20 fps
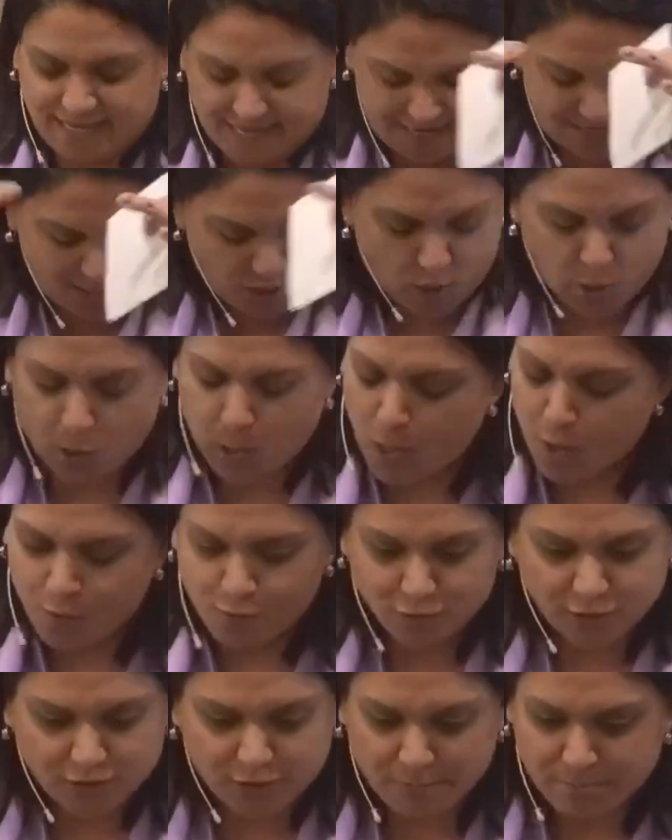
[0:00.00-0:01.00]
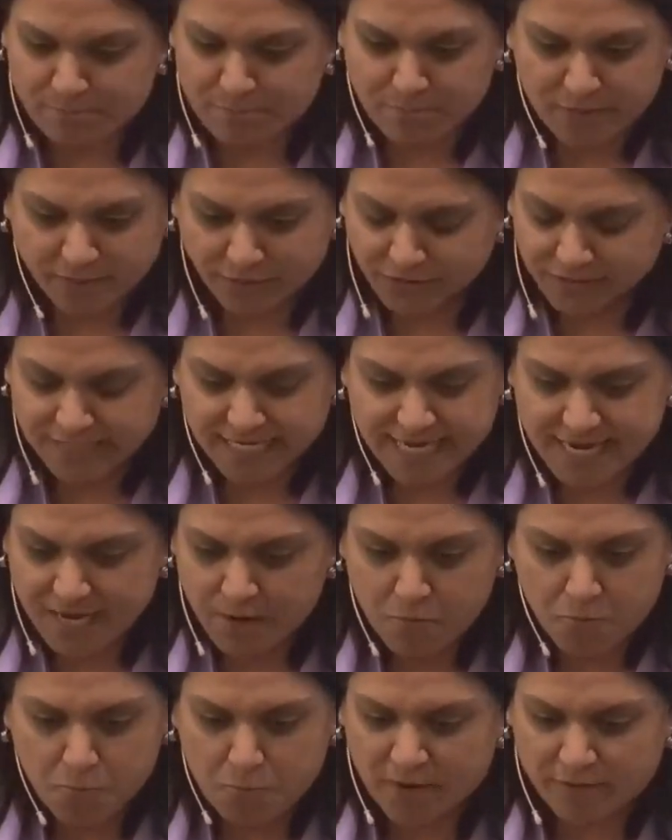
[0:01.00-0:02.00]
enclosed
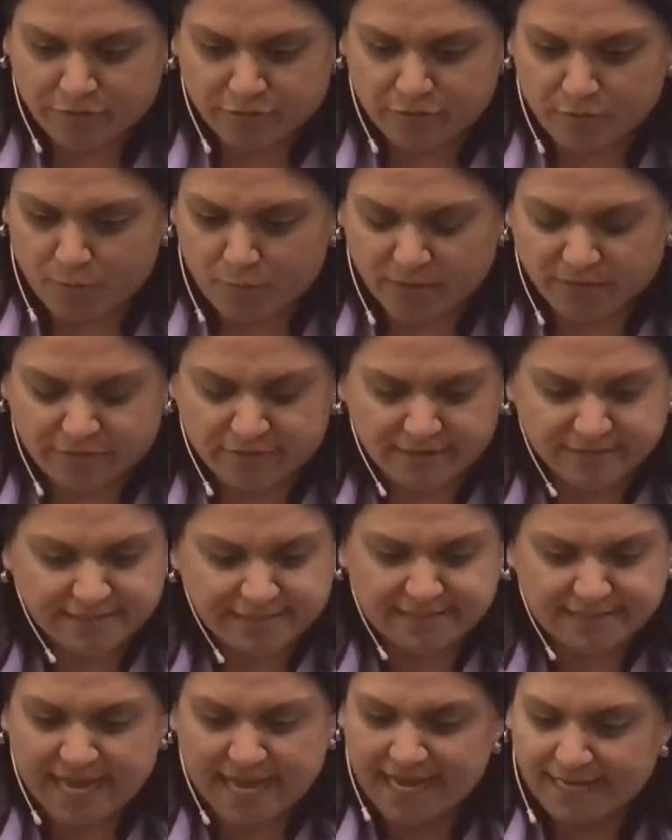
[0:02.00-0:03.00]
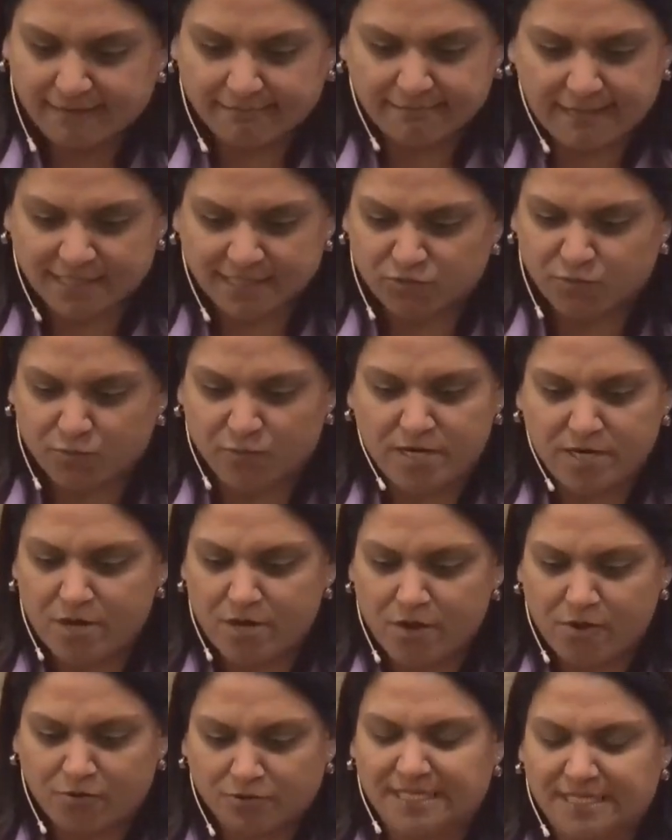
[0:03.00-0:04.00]
building with, with stained glass
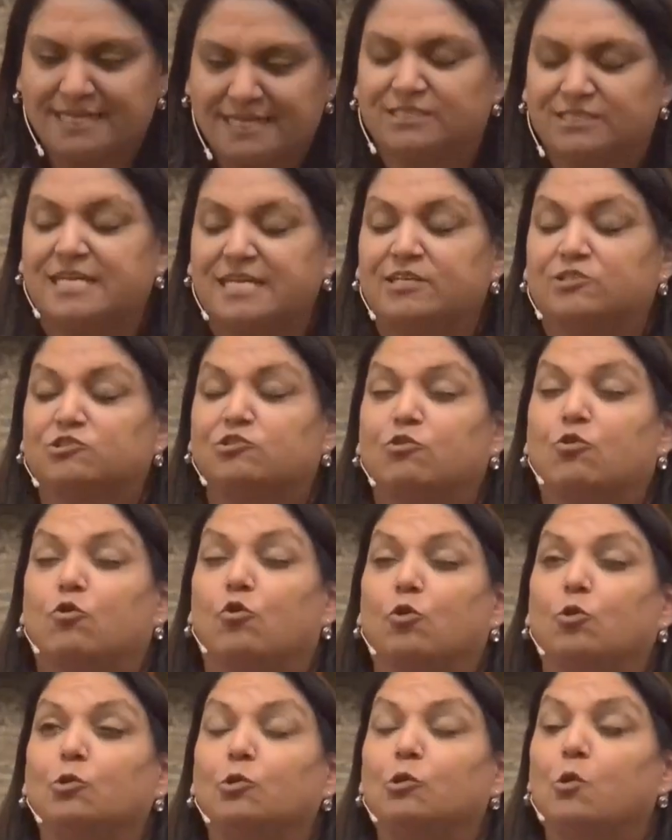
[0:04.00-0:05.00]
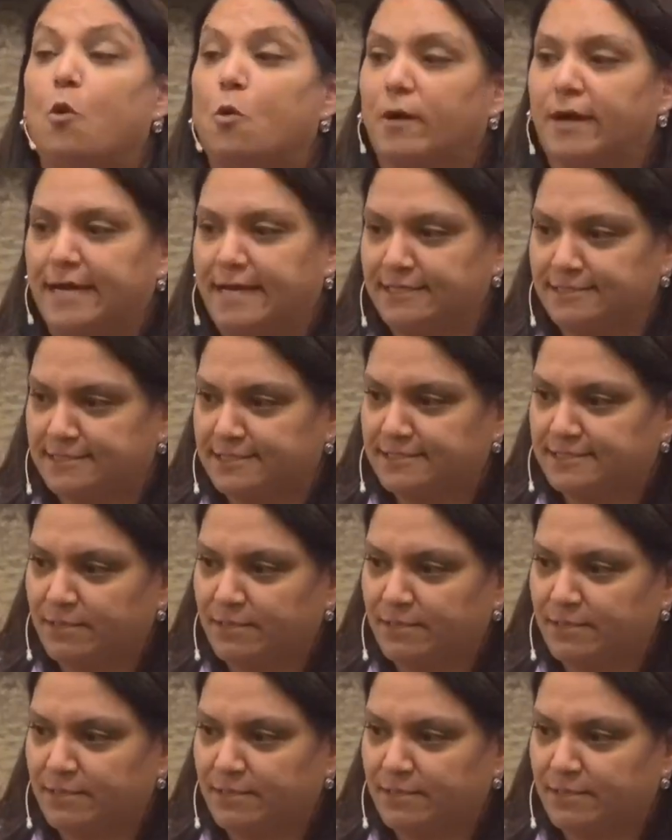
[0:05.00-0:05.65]
windows, and it's, it's glorious.